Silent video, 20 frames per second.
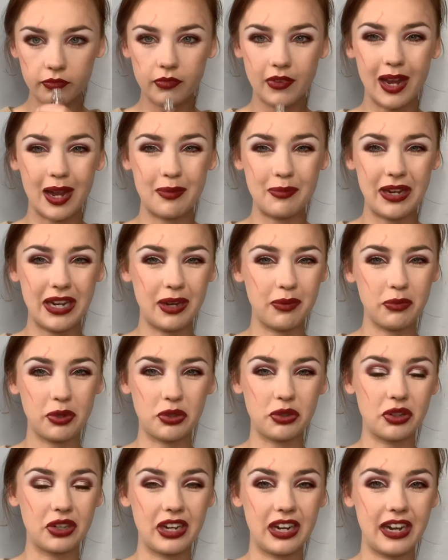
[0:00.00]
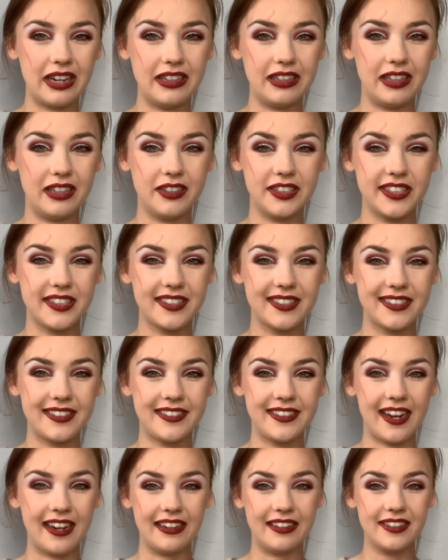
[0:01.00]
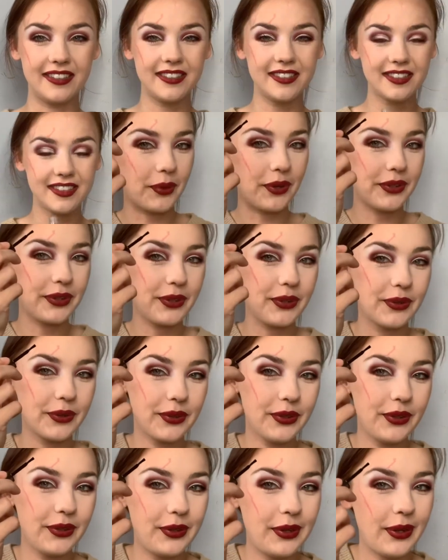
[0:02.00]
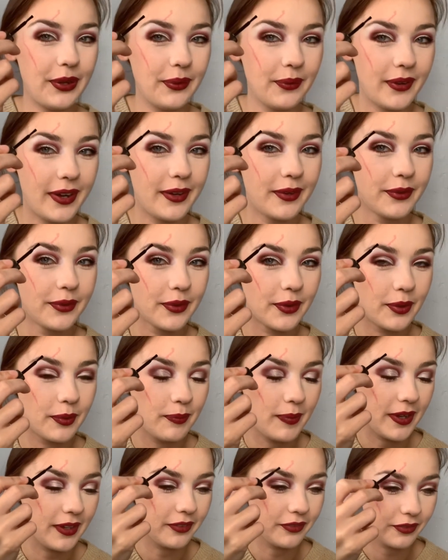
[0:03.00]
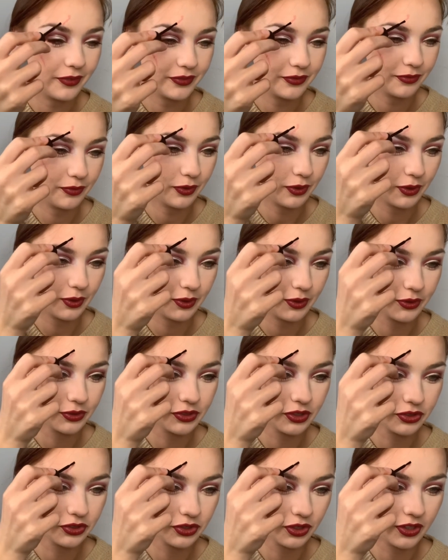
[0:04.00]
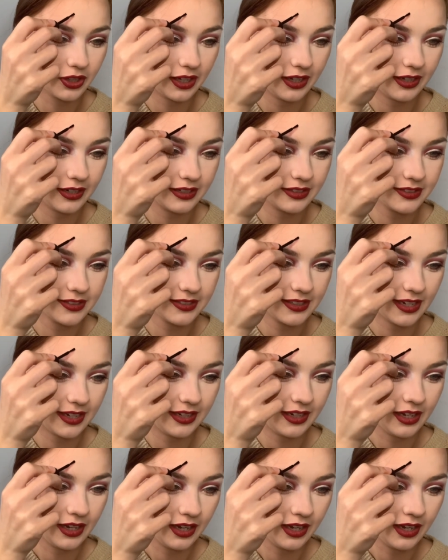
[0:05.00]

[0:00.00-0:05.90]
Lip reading: I mean, I'm not gonna lie to you, it stinks. What you're gonna do, I'll go a bit closer so that you can see.